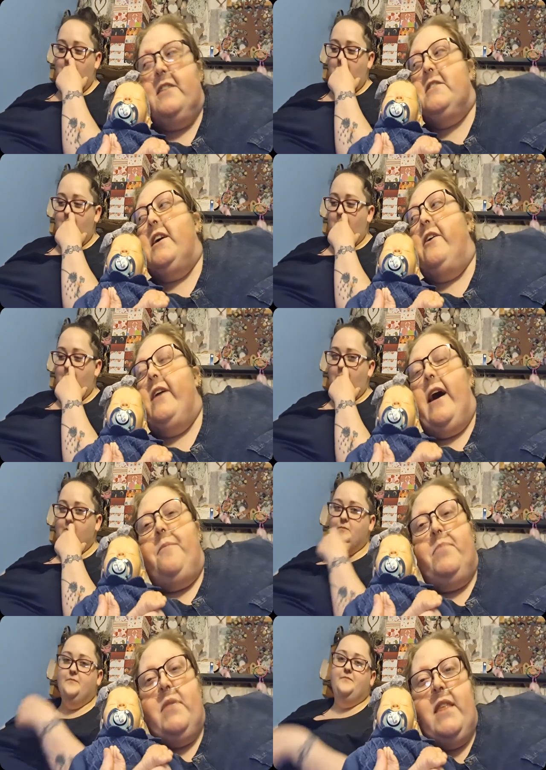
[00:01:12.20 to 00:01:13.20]
Speaker 1: so yeah,
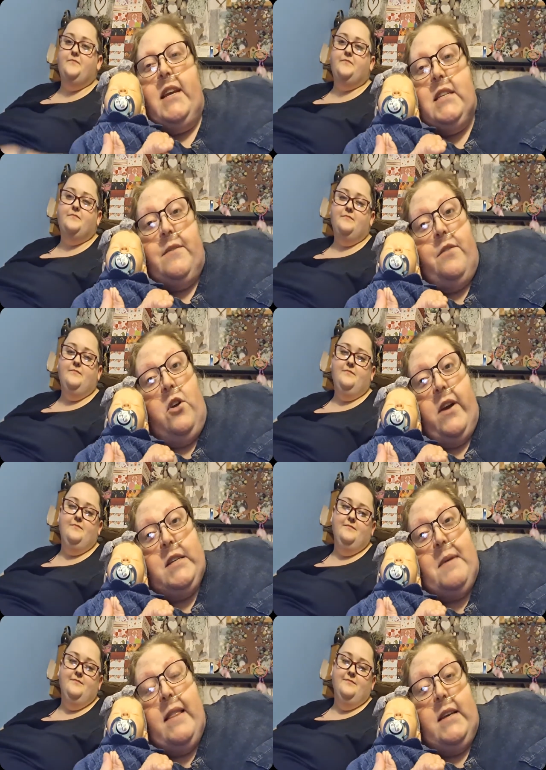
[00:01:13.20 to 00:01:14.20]
this vlog is
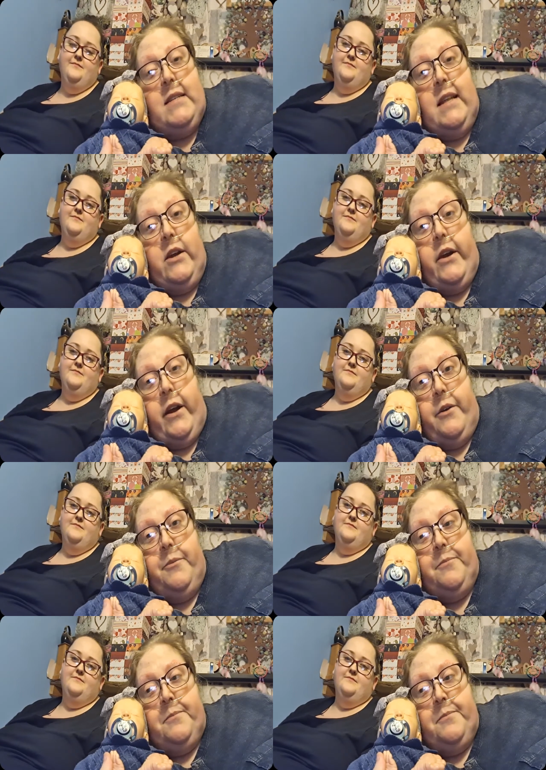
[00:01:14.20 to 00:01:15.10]
about this little girl.